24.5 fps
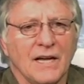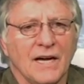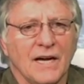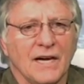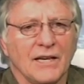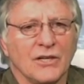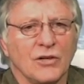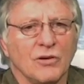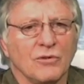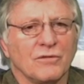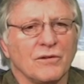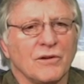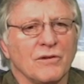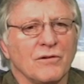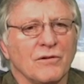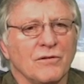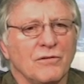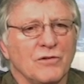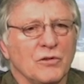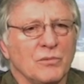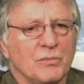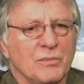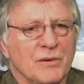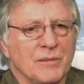I know very
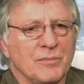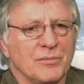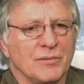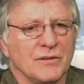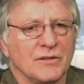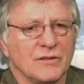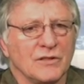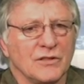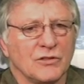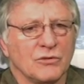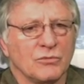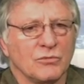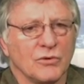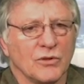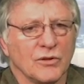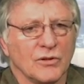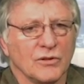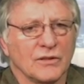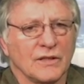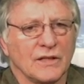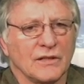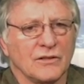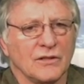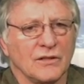few people in this
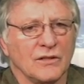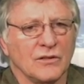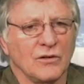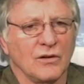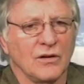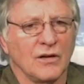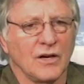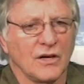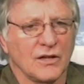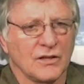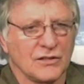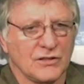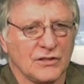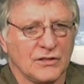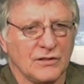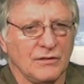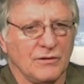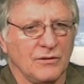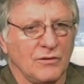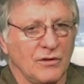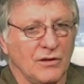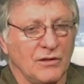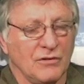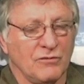world like honest
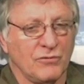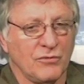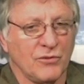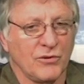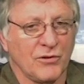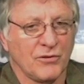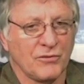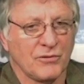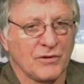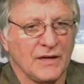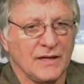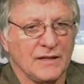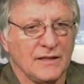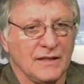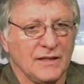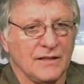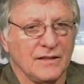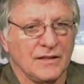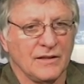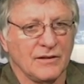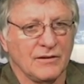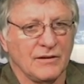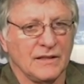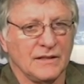and forthright
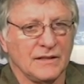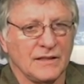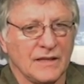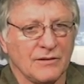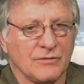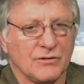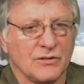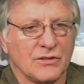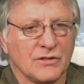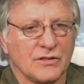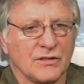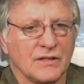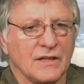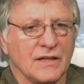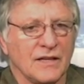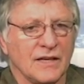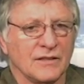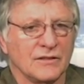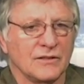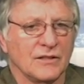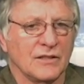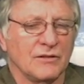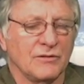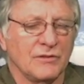in their endeavors, and
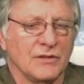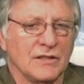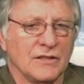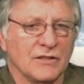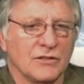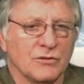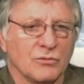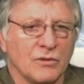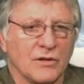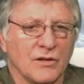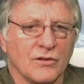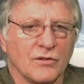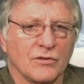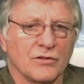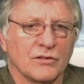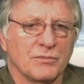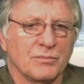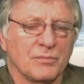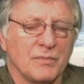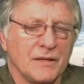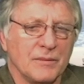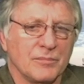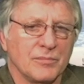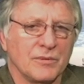Hector Gavilla is one of those
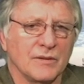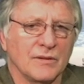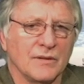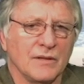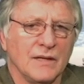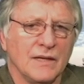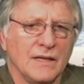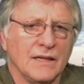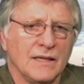people.